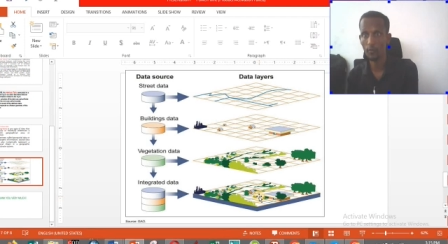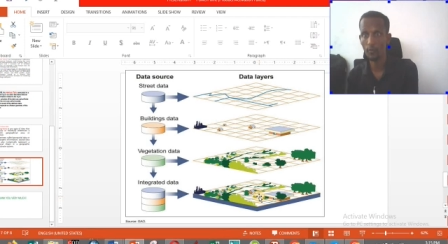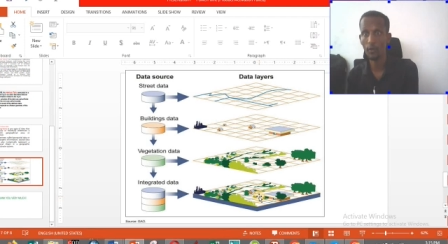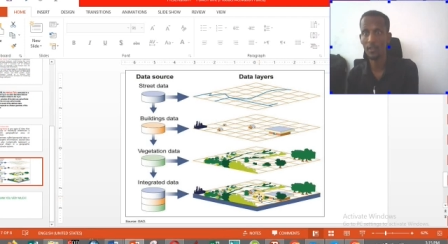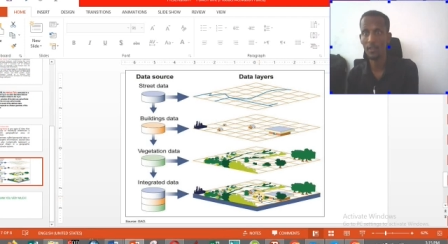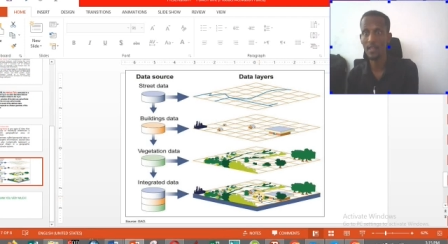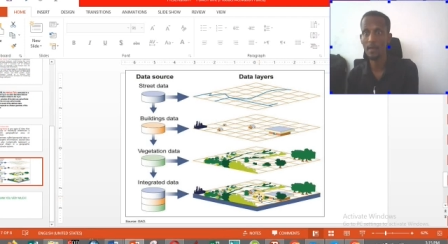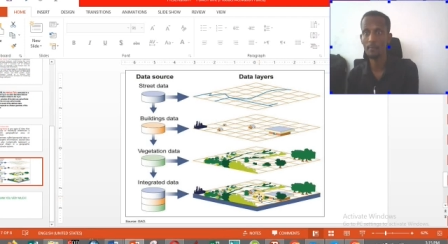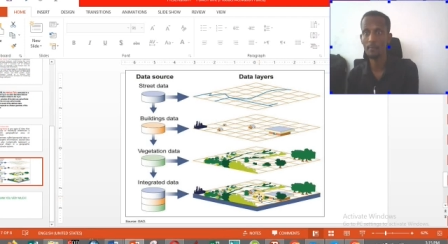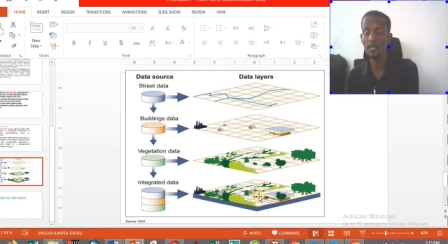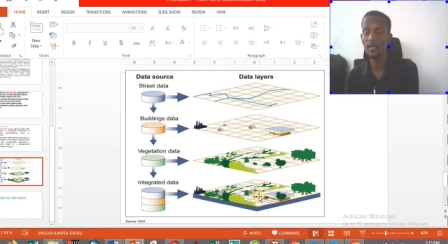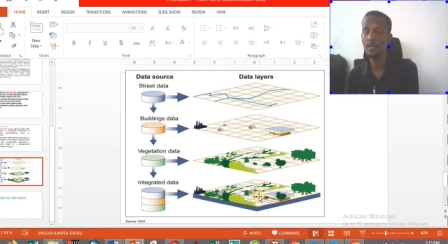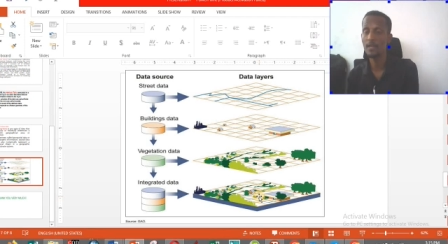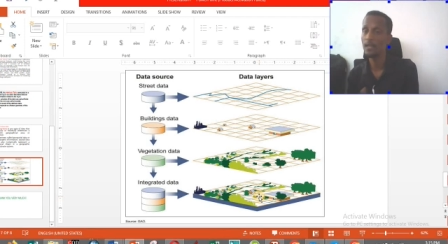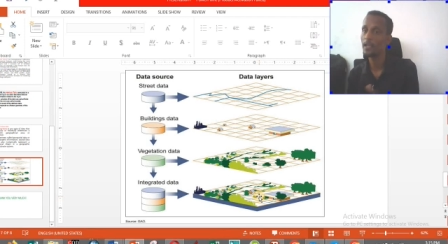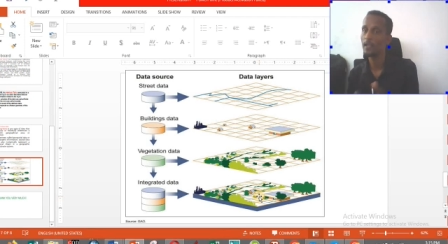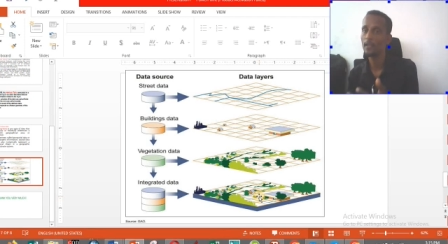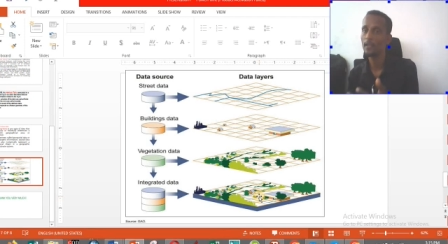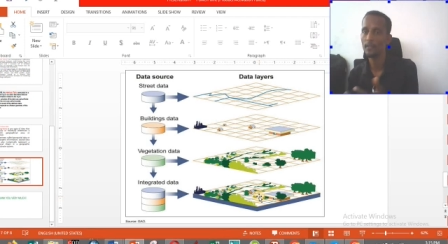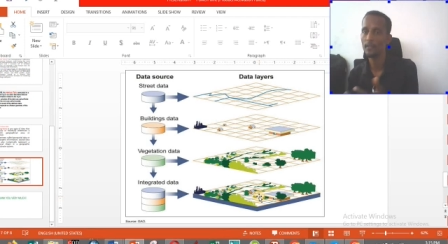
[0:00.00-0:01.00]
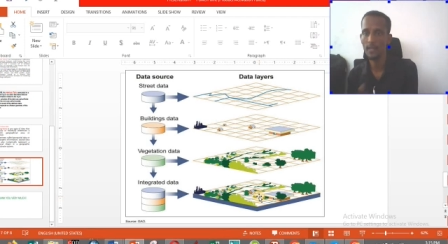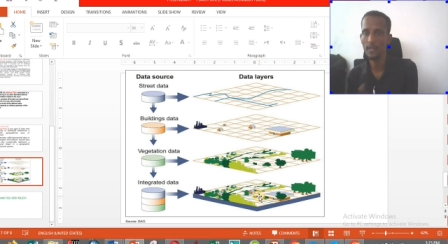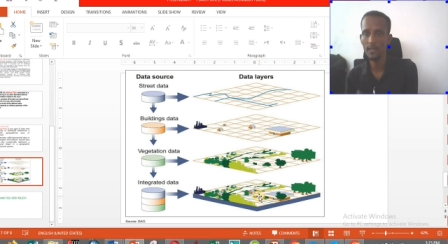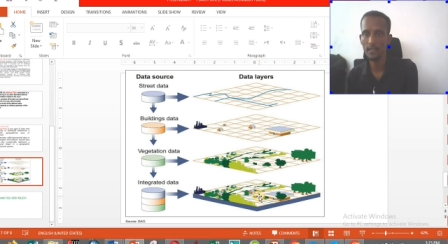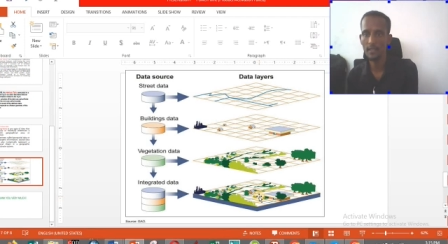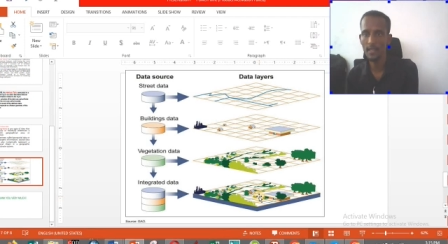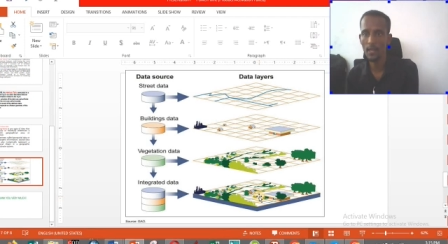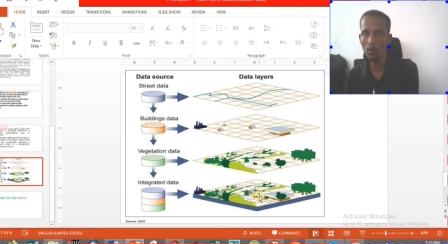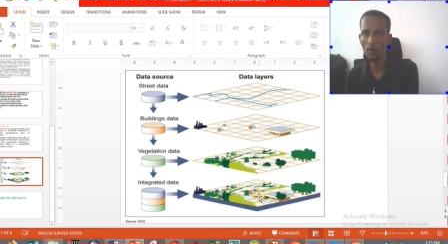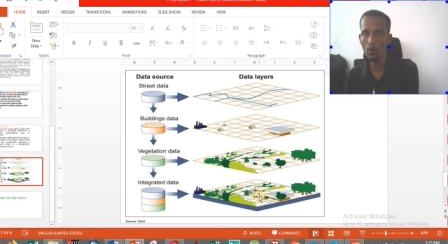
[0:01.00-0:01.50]
For example, there
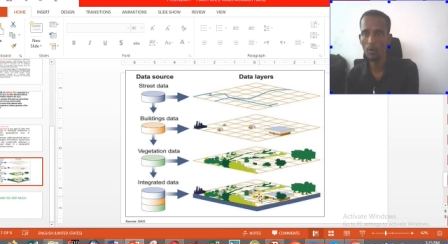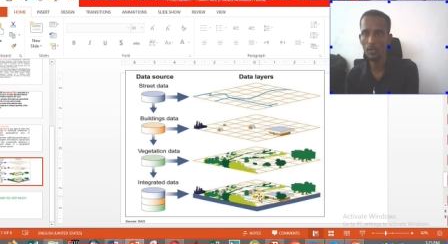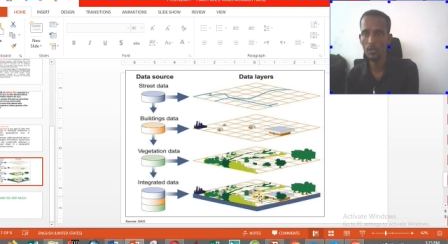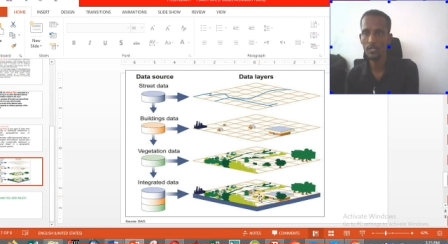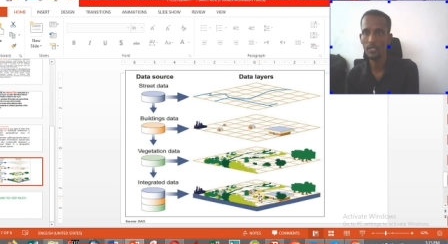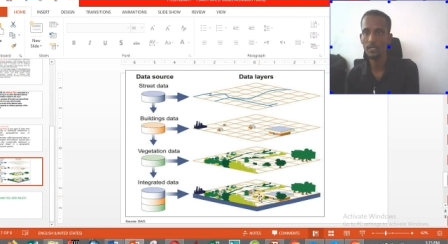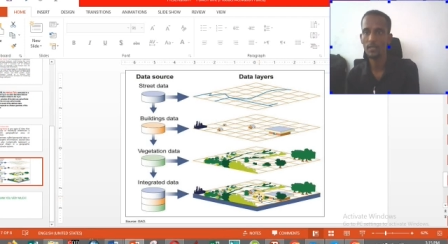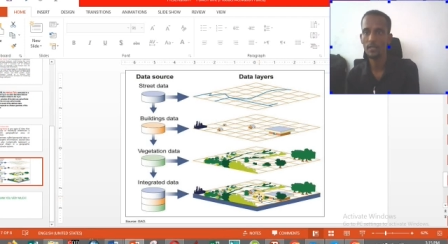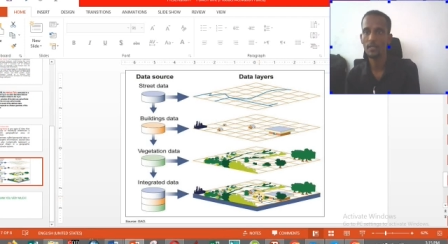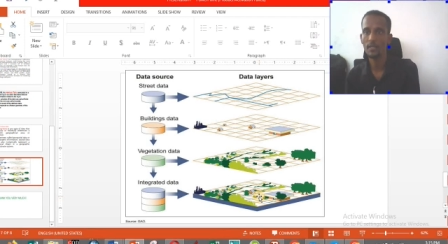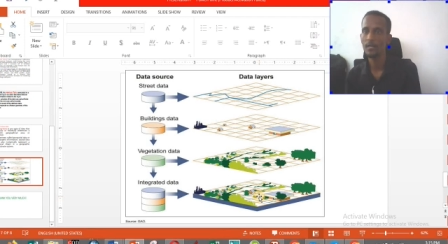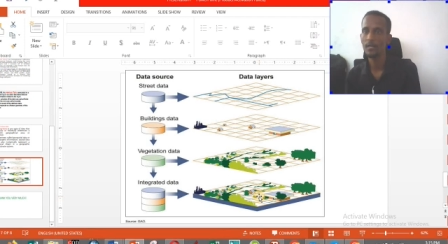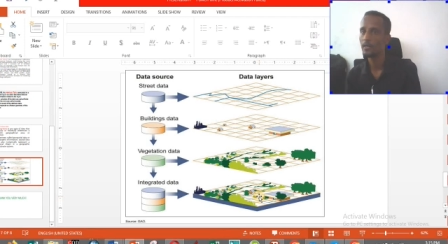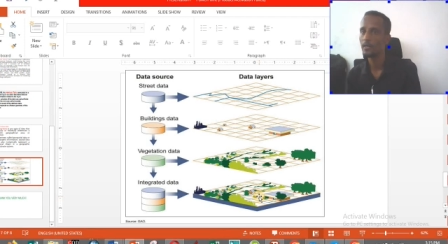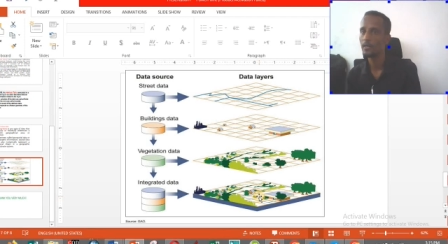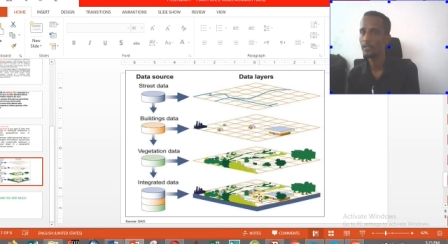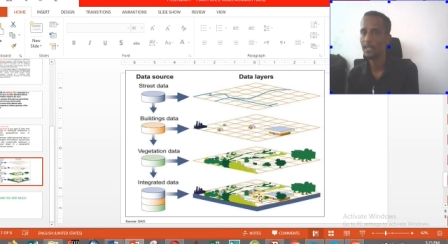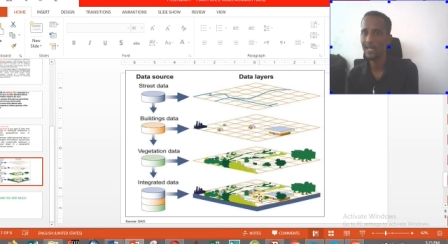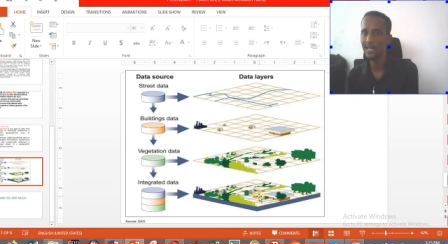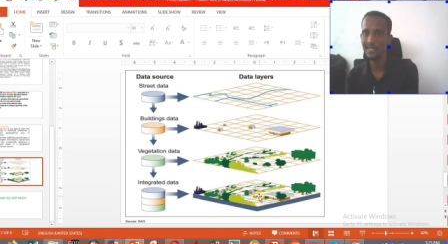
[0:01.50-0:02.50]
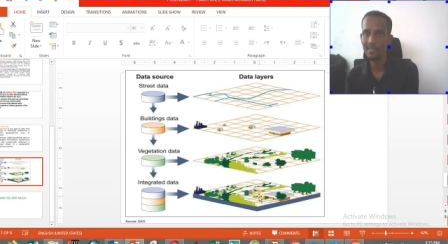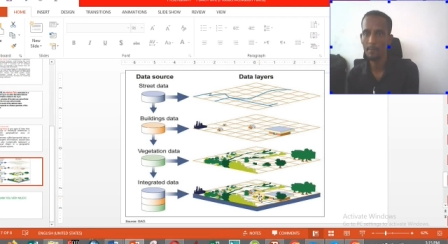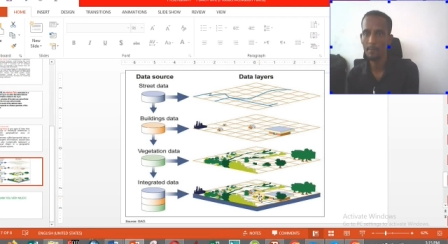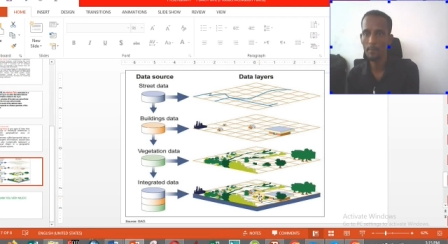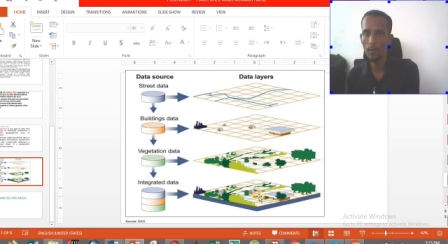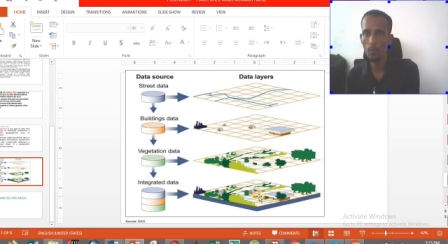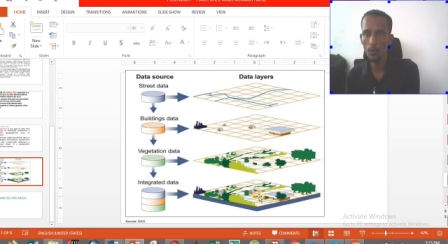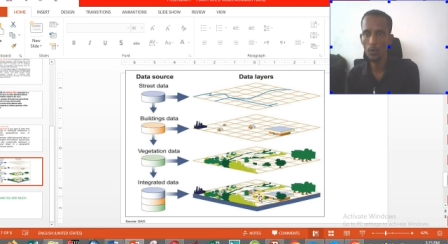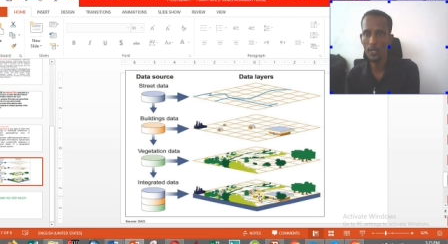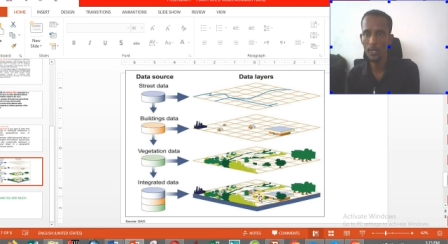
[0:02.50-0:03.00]
is the road, there is the
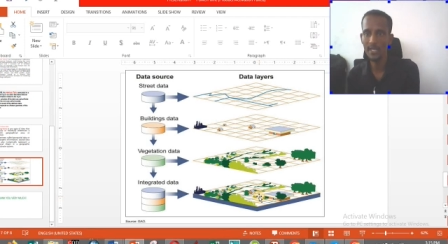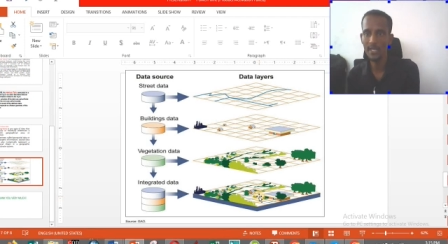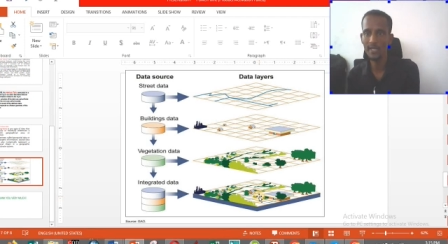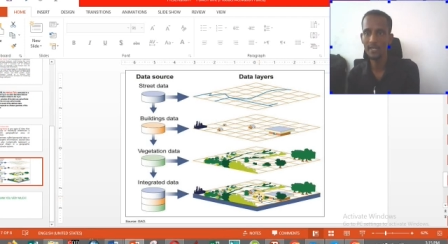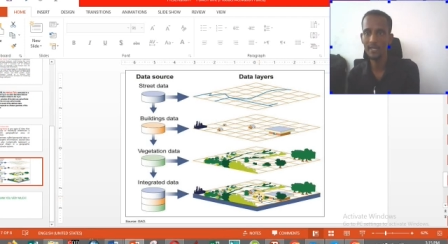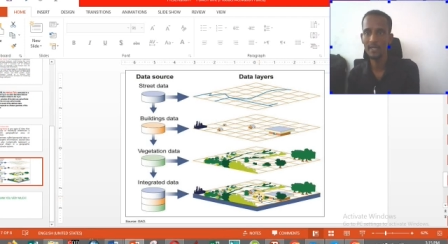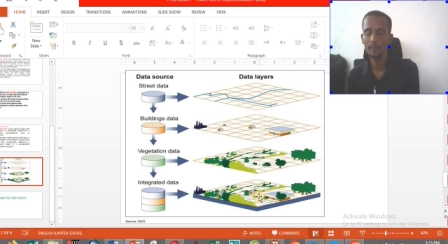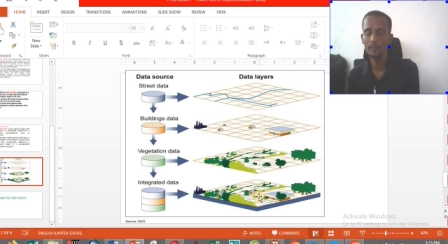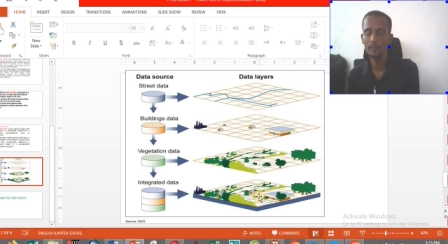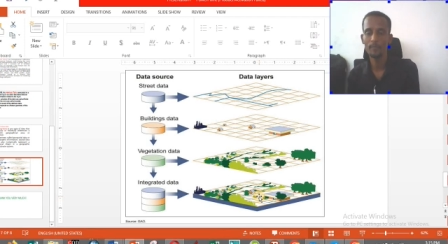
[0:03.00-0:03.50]
building,